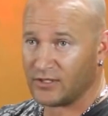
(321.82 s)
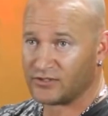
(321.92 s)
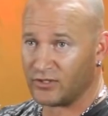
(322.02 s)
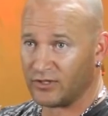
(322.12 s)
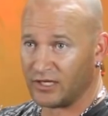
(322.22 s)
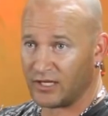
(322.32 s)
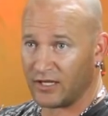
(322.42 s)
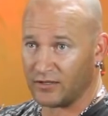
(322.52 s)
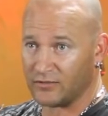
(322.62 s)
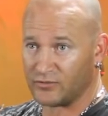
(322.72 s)
So then
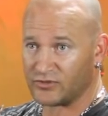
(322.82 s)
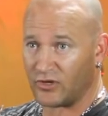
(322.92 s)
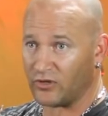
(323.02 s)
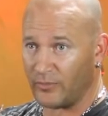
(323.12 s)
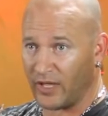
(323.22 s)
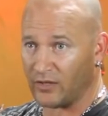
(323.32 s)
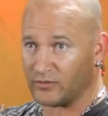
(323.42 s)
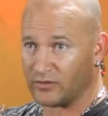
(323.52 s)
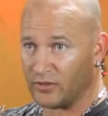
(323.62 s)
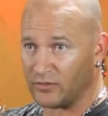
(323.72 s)
again, it was all about,
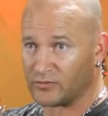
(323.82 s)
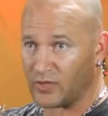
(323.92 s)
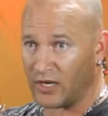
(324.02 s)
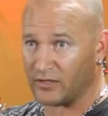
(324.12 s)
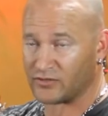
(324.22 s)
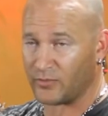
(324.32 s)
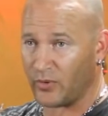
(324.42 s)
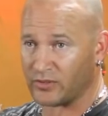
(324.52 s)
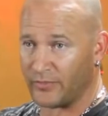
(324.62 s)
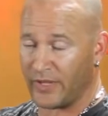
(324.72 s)
you know, trying to
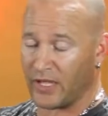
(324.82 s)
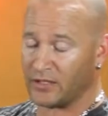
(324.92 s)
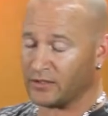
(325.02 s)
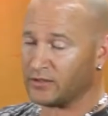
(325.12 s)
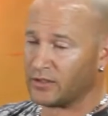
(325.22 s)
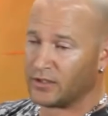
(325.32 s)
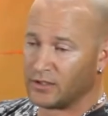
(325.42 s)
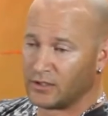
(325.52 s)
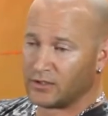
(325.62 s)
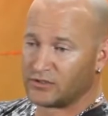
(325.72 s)
support the band and
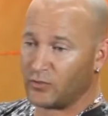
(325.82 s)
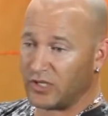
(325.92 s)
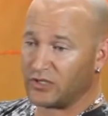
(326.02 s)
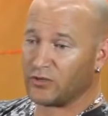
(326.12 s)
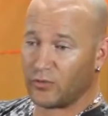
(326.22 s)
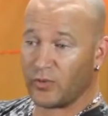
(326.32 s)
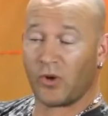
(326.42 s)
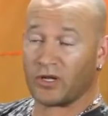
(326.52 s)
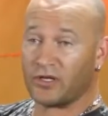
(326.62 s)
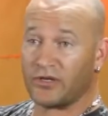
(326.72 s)
so we can do what we
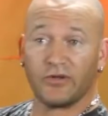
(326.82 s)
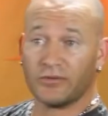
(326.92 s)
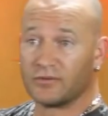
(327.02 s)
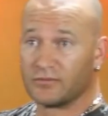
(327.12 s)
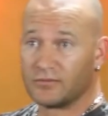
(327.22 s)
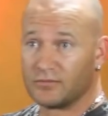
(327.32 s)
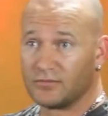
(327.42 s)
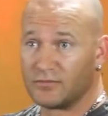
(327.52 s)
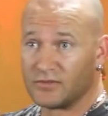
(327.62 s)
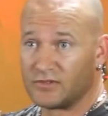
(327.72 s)
wanted to do.
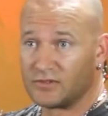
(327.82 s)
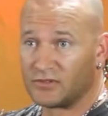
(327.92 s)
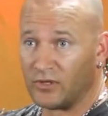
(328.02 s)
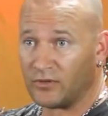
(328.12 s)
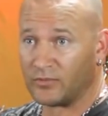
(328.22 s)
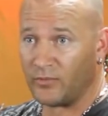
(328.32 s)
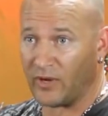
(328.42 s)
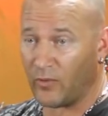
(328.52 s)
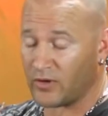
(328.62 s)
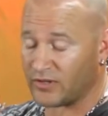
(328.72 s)
So my
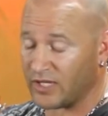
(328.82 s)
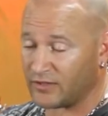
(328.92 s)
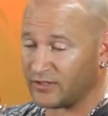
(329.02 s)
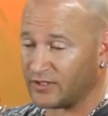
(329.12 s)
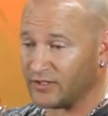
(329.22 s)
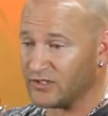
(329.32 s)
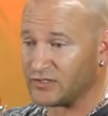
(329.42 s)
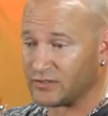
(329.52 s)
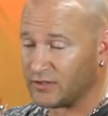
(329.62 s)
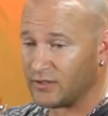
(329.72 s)
work ethic
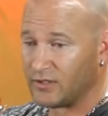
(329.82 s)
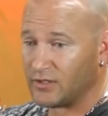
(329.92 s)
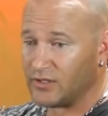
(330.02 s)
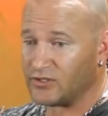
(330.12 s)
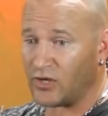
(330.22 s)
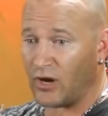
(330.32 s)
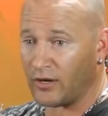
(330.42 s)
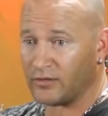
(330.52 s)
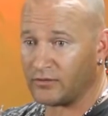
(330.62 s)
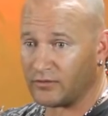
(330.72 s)
is
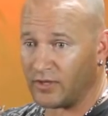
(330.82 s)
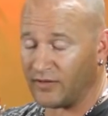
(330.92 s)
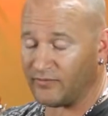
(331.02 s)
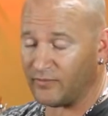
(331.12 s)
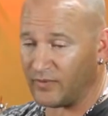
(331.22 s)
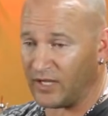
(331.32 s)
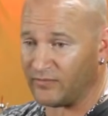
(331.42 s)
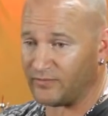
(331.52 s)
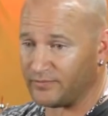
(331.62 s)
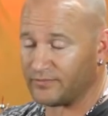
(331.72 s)
hard.
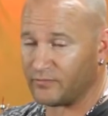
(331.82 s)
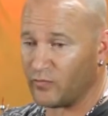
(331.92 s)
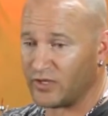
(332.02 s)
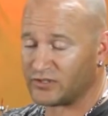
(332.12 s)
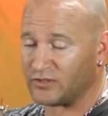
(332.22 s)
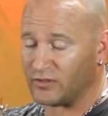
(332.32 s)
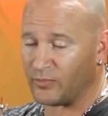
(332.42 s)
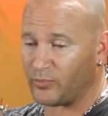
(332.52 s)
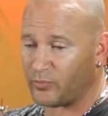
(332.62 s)
I've reached a,